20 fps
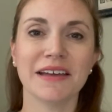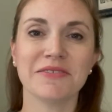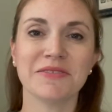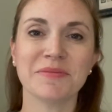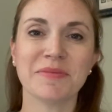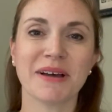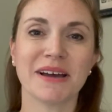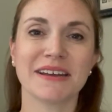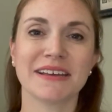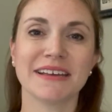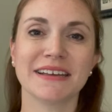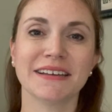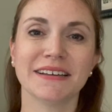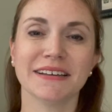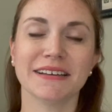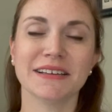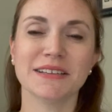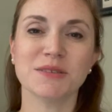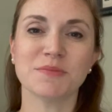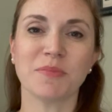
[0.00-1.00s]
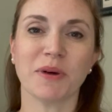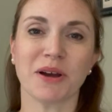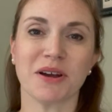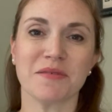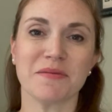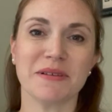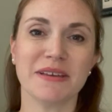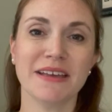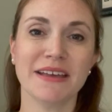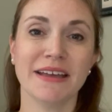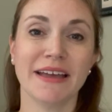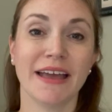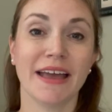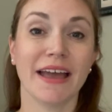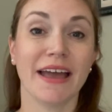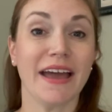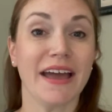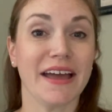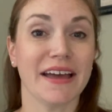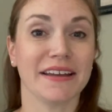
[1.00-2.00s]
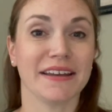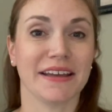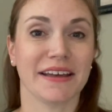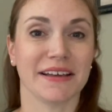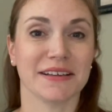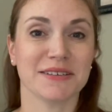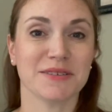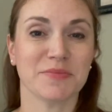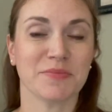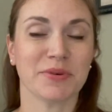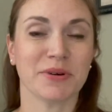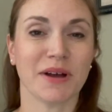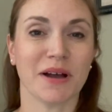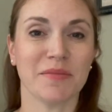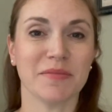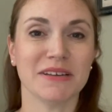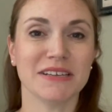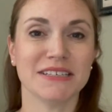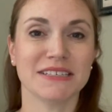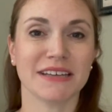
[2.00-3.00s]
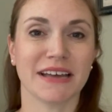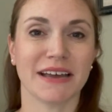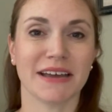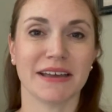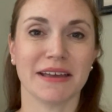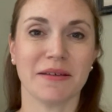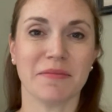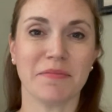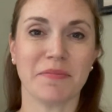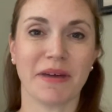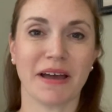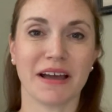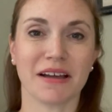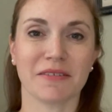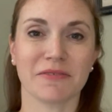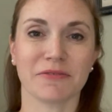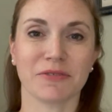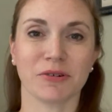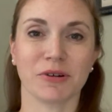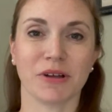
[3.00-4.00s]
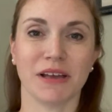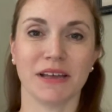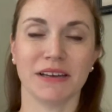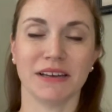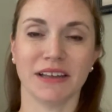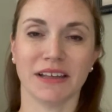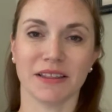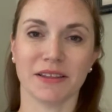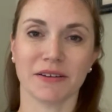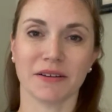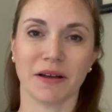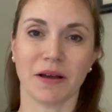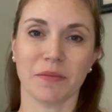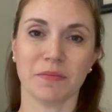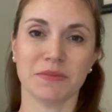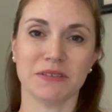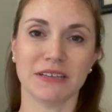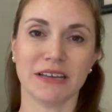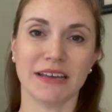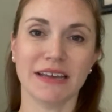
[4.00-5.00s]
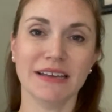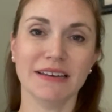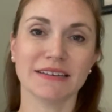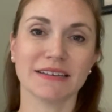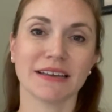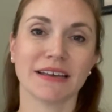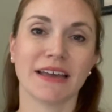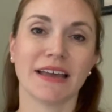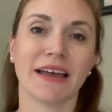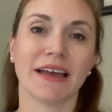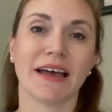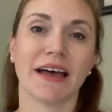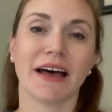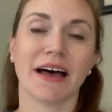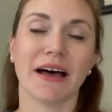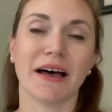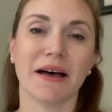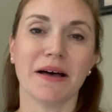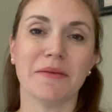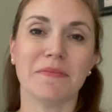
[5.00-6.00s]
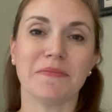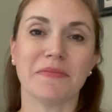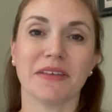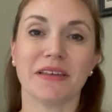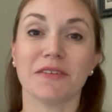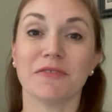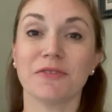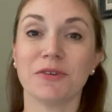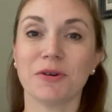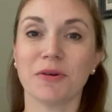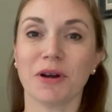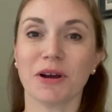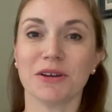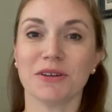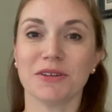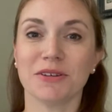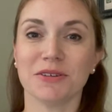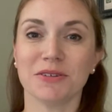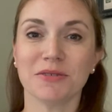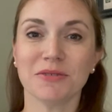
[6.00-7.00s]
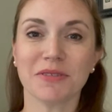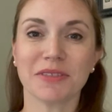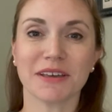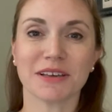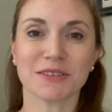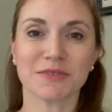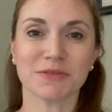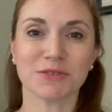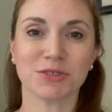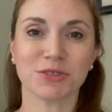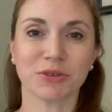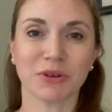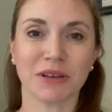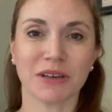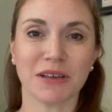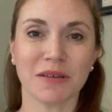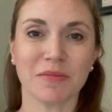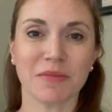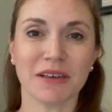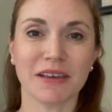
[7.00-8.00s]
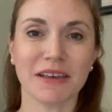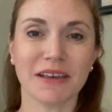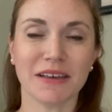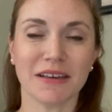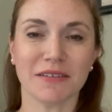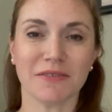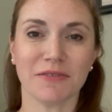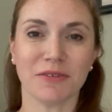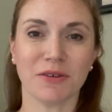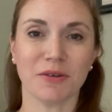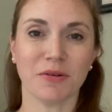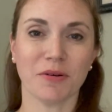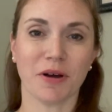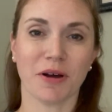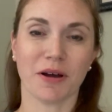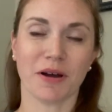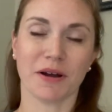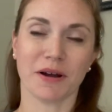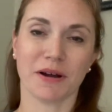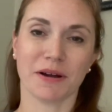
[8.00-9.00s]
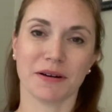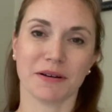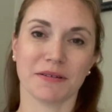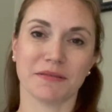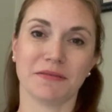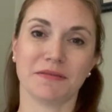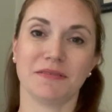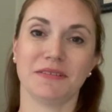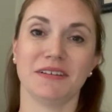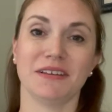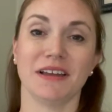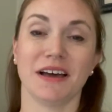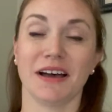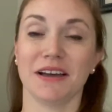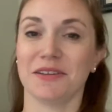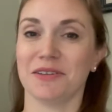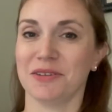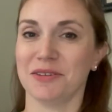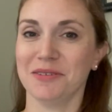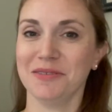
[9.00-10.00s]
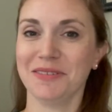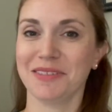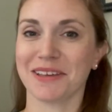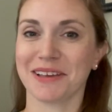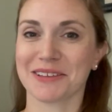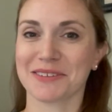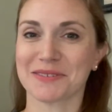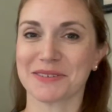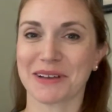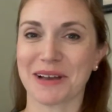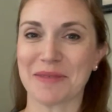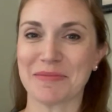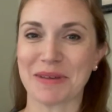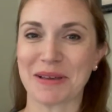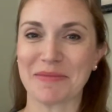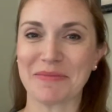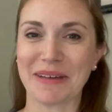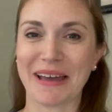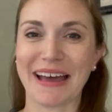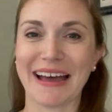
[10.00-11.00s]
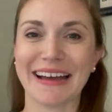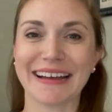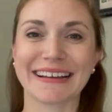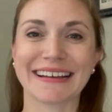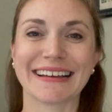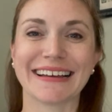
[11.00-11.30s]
everybody, it's Barbie, and as promised, I am back for another update. If you are new, thanks for joining me. If you are not new, thanks for coming back.